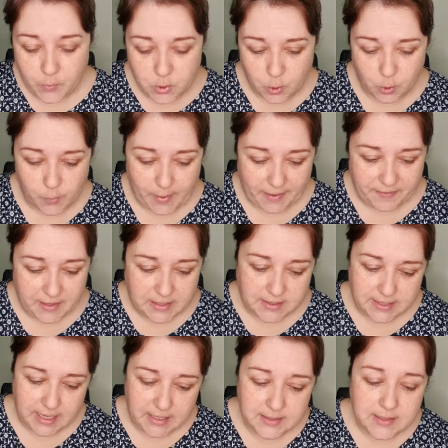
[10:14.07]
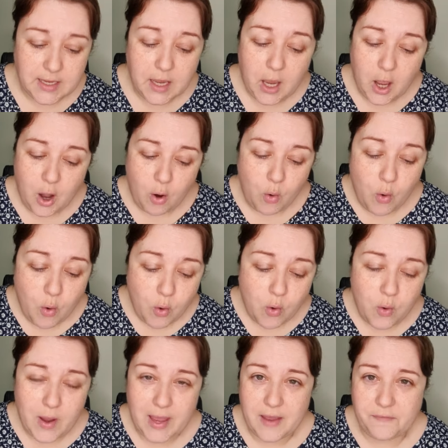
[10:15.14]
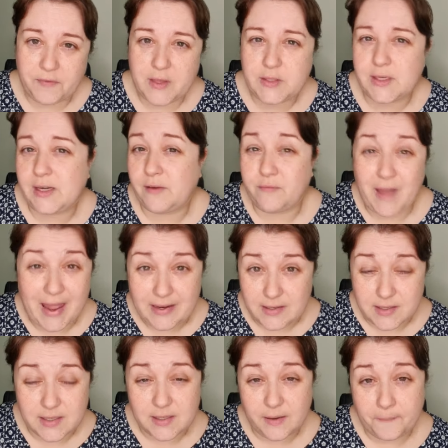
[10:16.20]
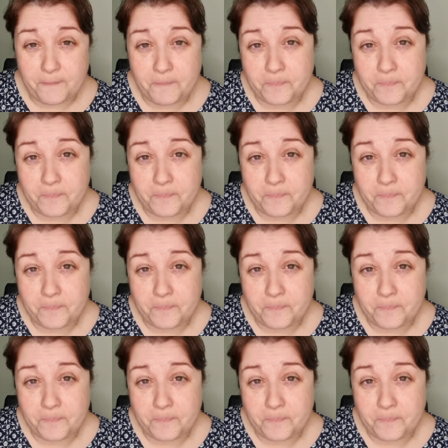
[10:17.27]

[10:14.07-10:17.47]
talk about these things. Or if there's an event